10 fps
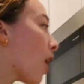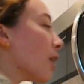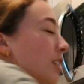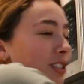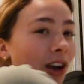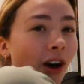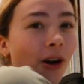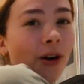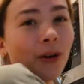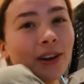
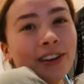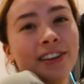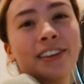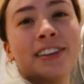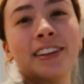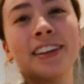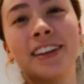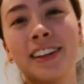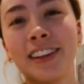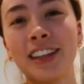Also,
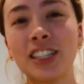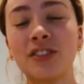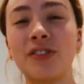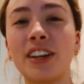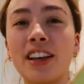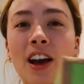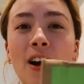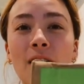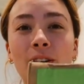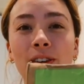this
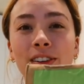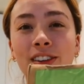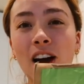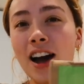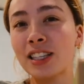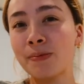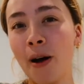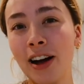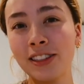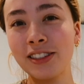video, not
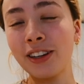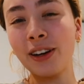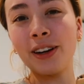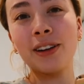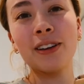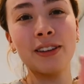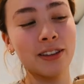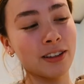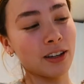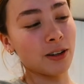sponsored.
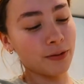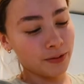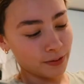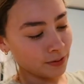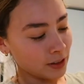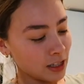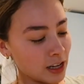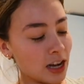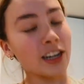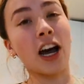Oh.
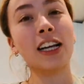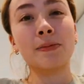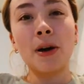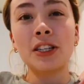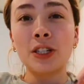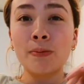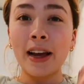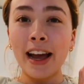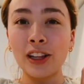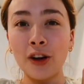Not sponsored
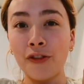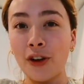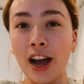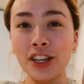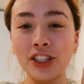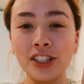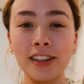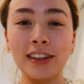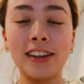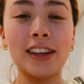by HelloFresh
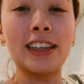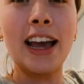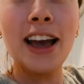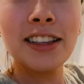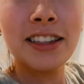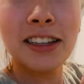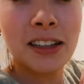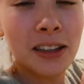yet.